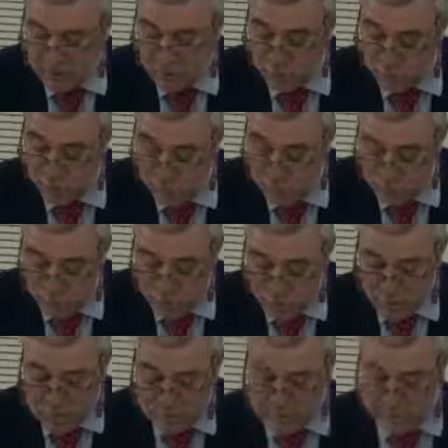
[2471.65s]
to view
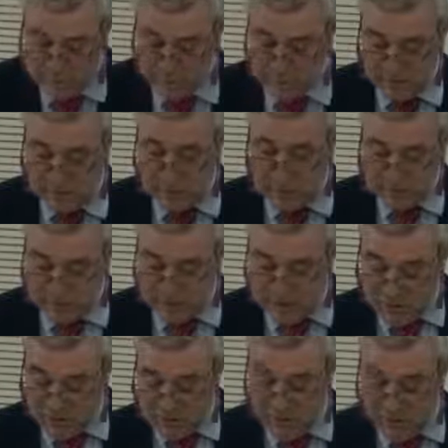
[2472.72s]
its
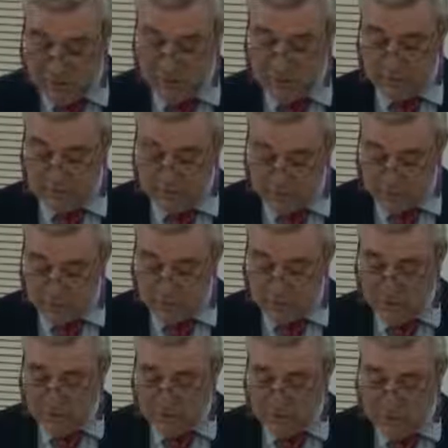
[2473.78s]
rescheduling given
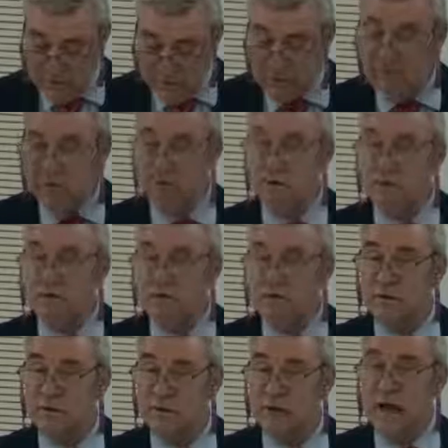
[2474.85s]
the
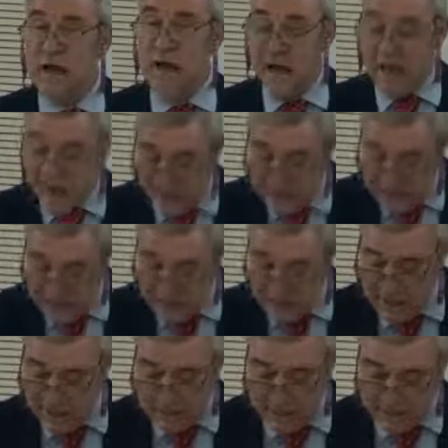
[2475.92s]
significantly
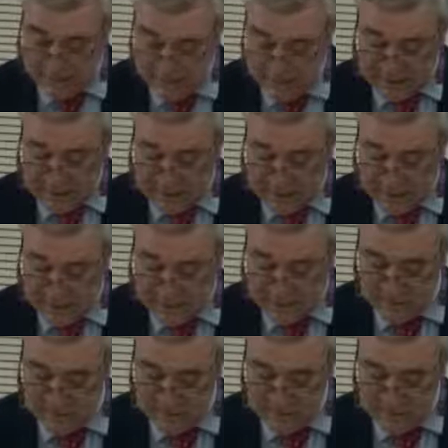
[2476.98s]
higher attendance,